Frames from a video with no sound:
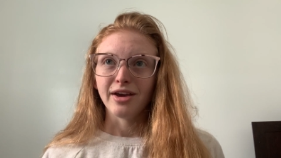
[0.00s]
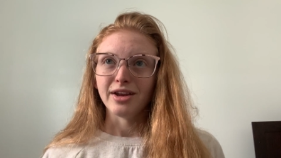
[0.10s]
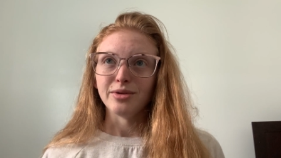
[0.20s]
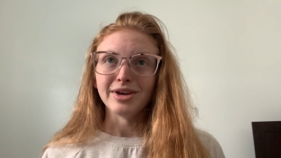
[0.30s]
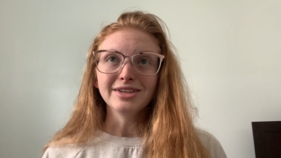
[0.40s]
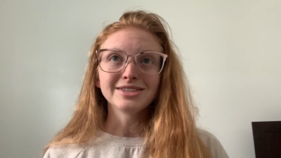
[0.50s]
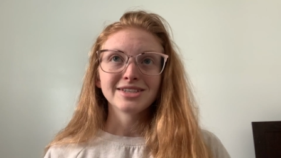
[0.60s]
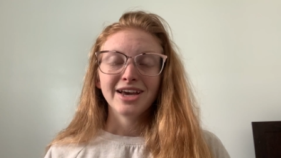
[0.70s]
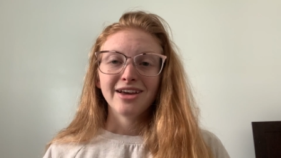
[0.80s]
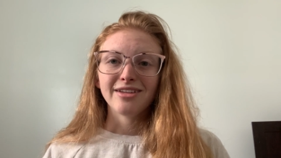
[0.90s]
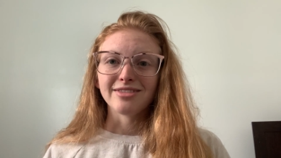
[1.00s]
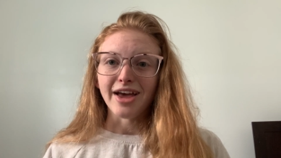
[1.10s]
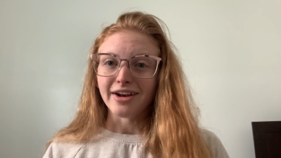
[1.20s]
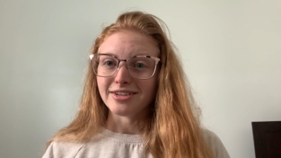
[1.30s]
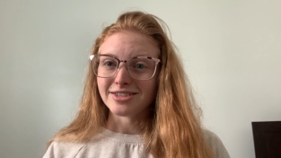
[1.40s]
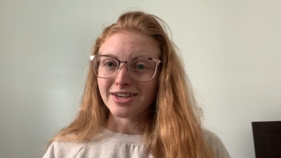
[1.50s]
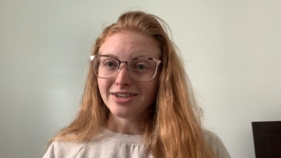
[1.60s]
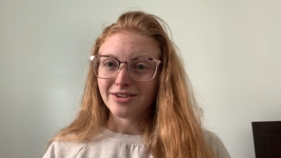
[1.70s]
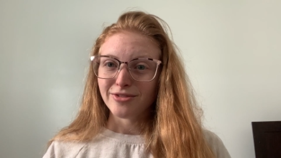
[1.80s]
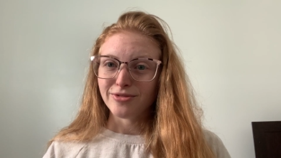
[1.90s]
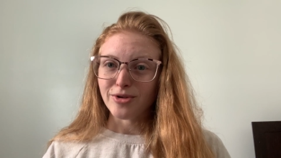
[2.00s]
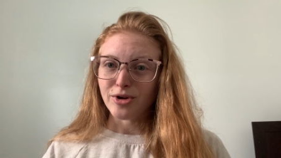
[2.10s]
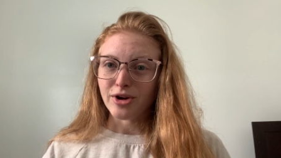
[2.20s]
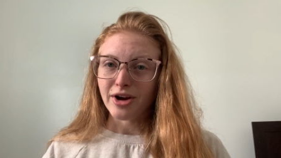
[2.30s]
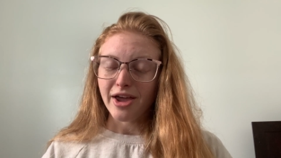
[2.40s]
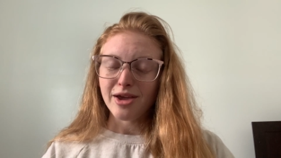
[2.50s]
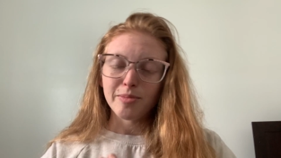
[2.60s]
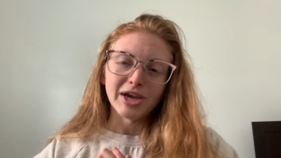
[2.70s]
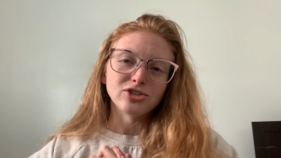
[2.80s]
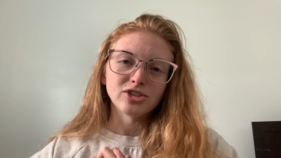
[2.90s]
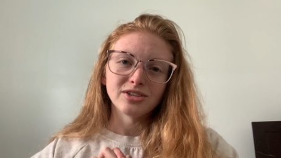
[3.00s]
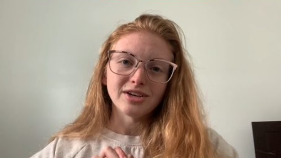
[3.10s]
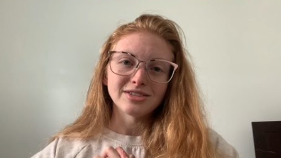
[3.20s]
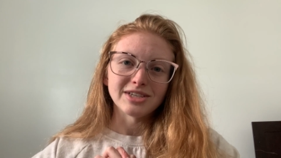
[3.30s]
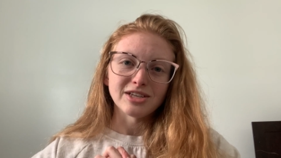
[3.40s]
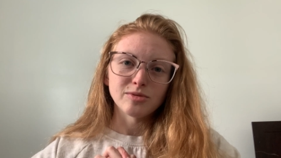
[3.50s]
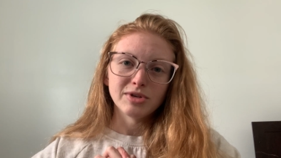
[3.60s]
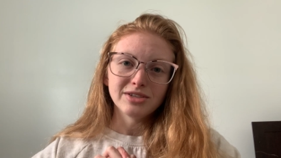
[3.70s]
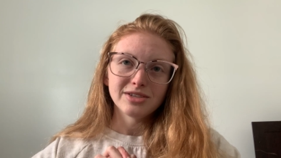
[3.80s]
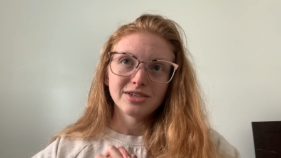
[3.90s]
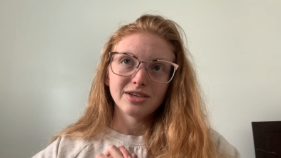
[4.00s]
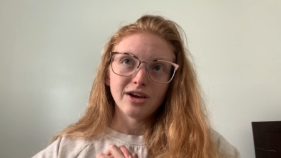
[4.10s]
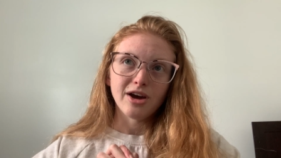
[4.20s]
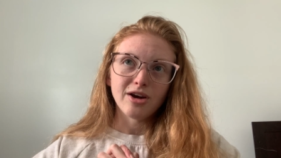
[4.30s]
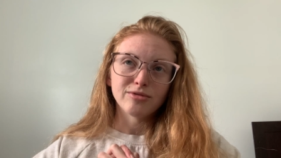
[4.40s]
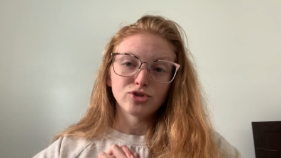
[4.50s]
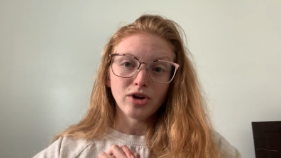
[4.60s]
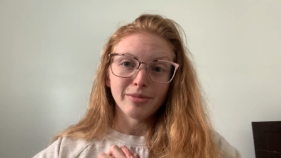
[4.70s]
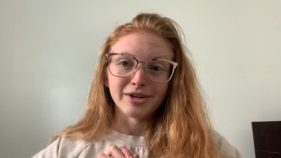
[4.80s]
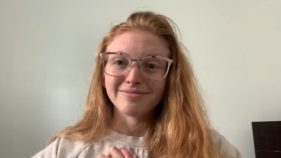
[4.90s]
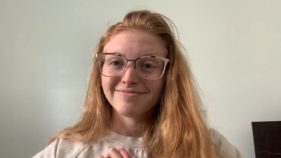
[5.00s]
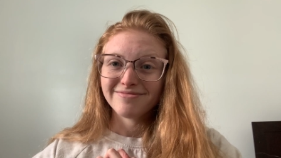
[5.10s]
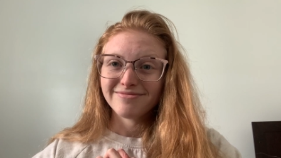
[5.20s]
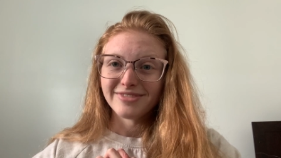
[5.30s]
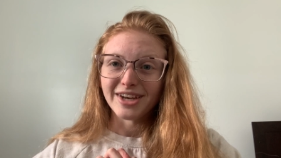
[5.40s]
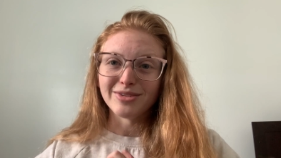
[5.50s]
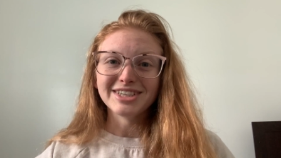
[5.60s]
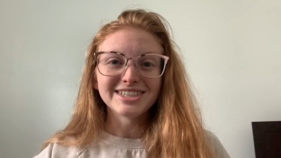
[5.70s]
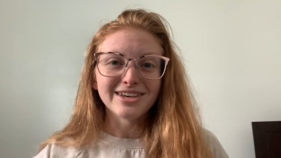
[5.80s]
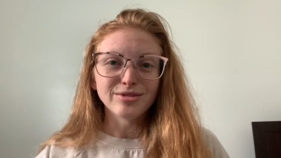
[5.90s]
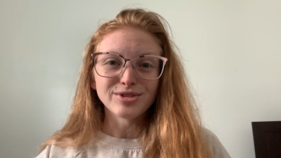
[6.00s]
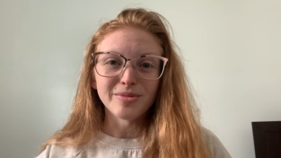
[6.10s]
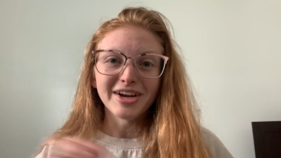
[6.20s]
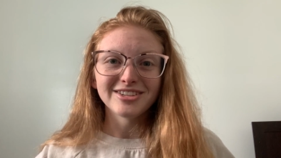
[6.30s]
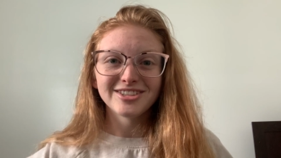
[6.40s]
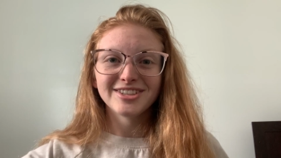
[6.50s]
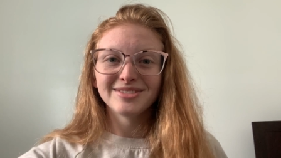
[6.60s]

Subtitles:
Anyways, that is it for a patient assessment of trauma. Anyways, thank you so much.